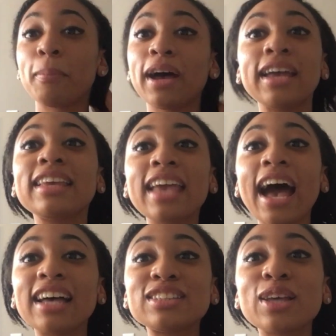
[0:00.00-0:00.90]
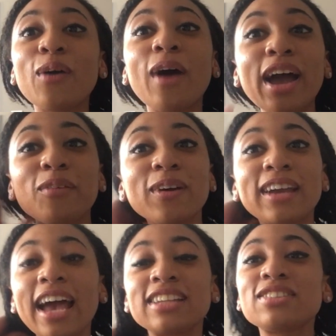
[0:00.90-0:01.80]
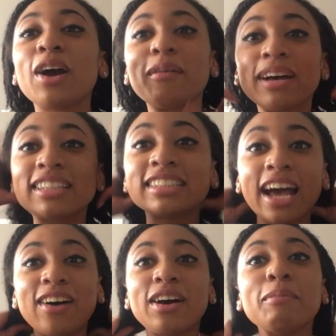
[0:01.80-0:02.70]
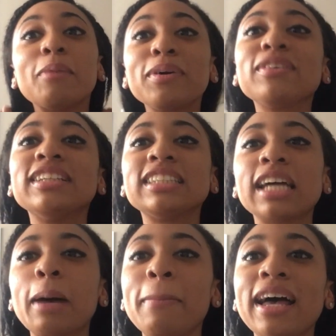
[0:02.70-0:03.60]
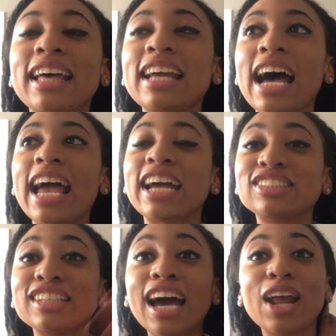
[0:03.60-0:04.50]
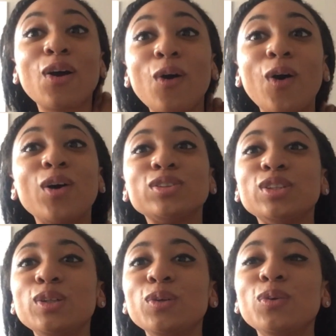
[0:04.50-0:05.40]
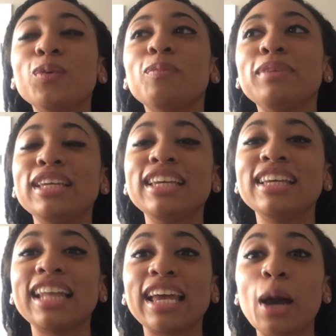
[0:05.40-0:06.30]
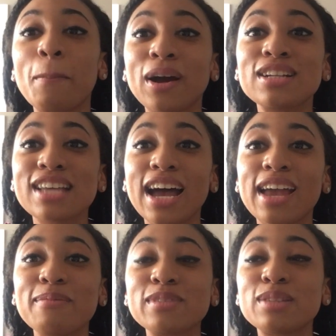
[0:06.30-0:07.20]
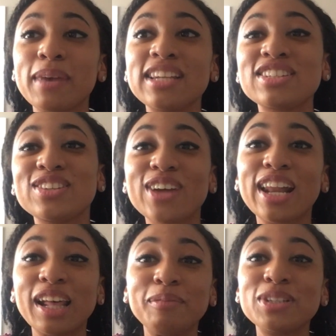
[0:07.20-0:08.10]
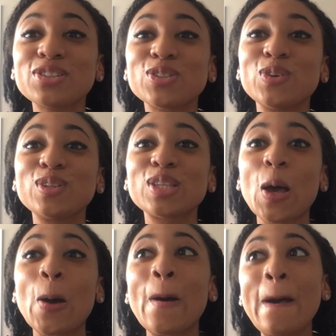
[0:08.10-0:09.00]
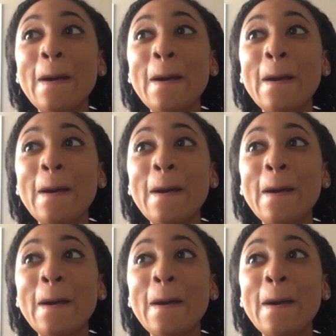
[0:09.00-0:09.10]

But yeah, so I work at Starbucks now. I'm a barista, but I actually got a call to be like a part-time Spanish teacher at elementary school. So